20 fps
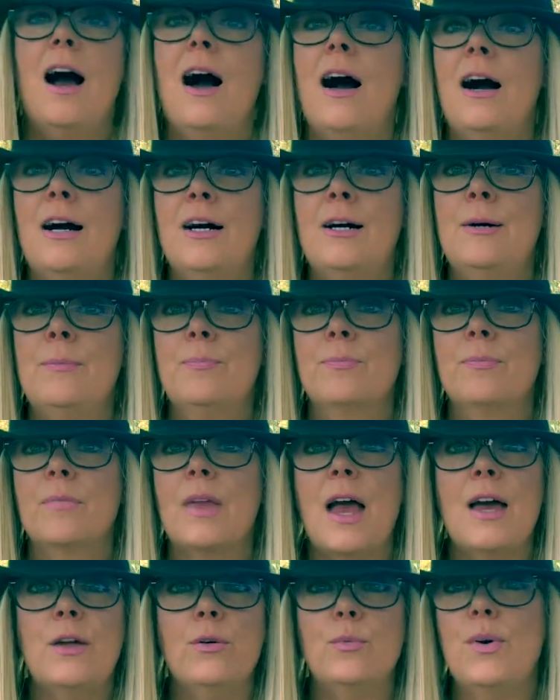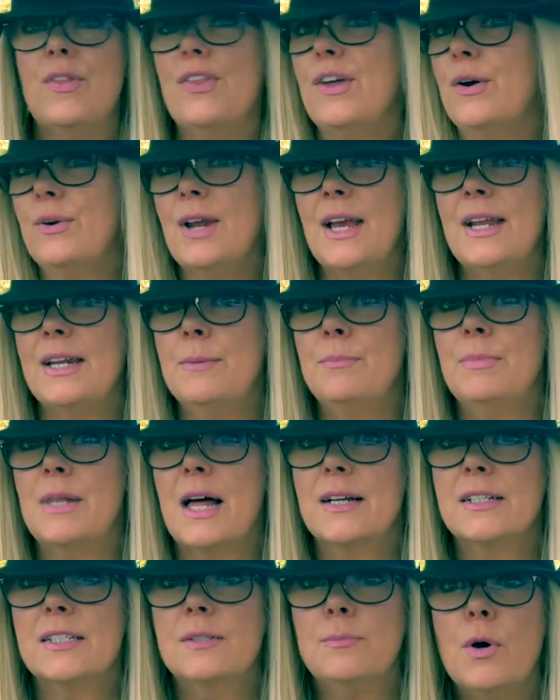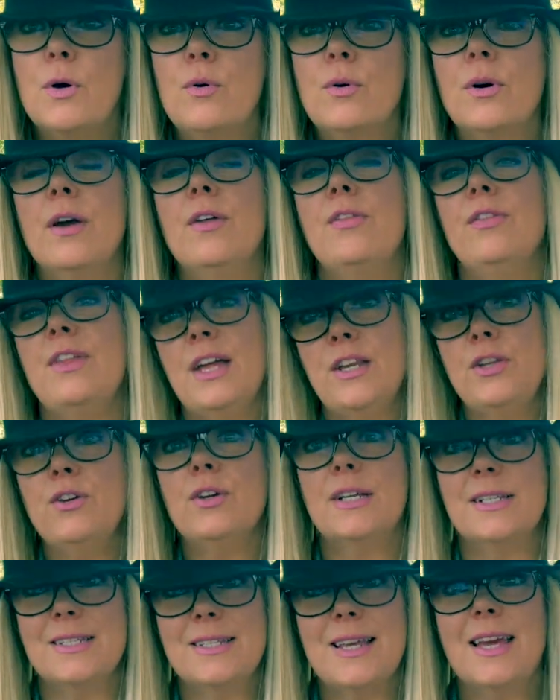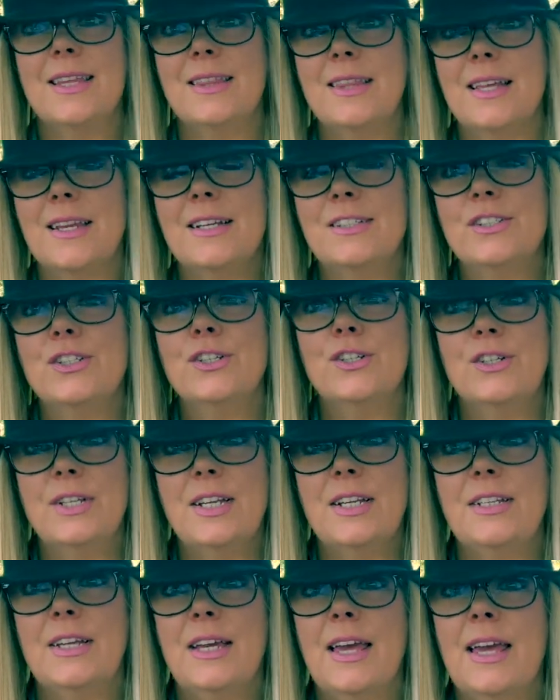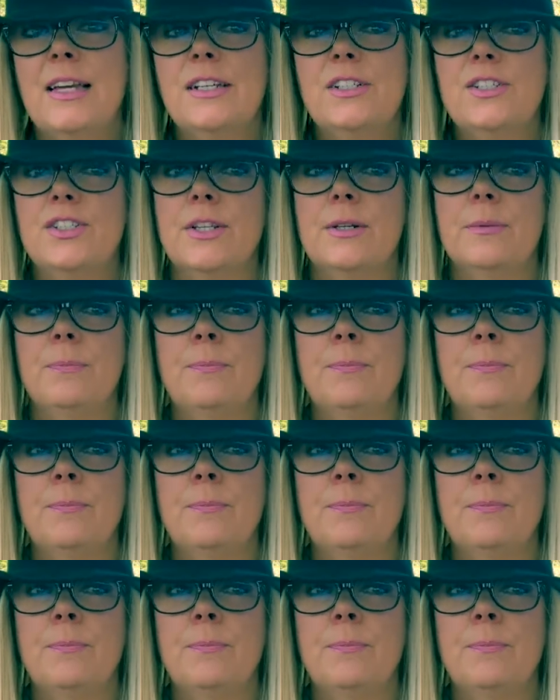and without any black smoke, then you can take that as a good indication.